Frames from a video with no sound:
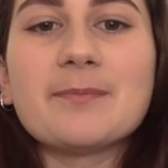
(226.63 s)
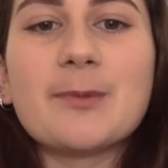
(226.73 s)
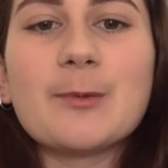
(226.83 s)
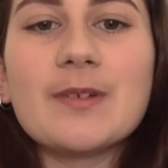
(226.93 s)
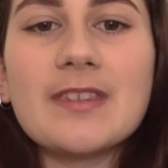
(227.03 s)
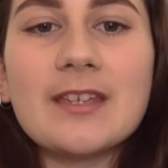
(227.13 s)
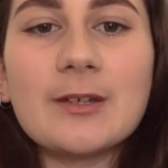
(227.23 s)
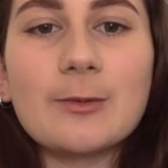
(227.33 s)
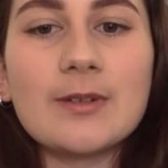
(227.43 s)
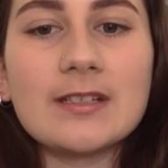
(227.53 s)
But with their
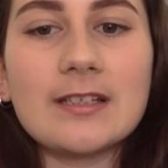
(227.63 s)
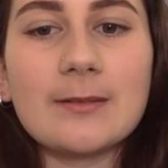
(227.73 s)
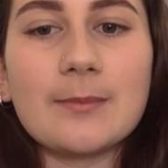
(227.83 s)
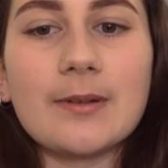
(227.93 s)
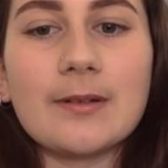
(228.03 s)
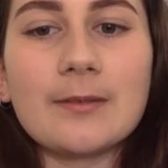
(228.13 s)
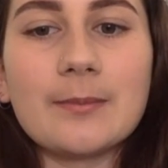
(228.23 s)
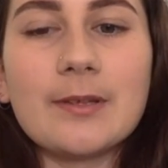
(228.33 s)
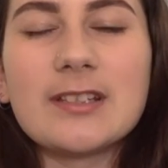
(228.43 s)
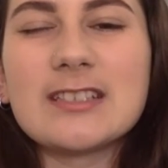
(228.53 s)
quick temper,
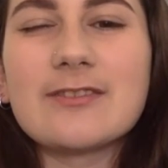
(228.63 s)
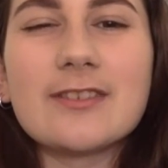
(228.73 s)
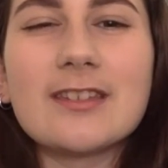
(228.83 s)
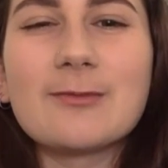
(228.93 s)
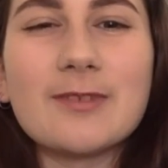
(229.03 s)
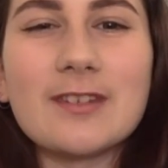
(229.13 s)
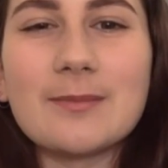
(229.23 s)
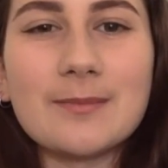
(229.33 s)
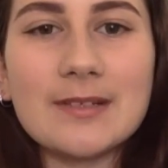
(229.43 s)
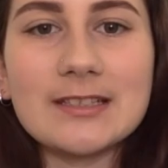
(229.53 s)
because everything with
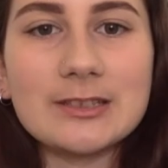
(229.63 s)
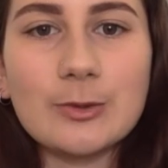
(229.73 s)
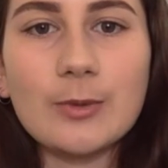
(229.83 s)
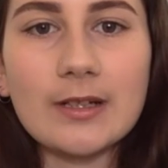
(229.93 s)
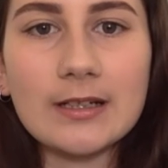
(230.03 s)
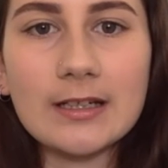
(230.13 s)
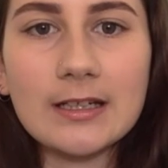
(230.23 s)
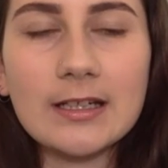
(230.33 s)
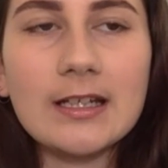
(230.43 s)
them is quick,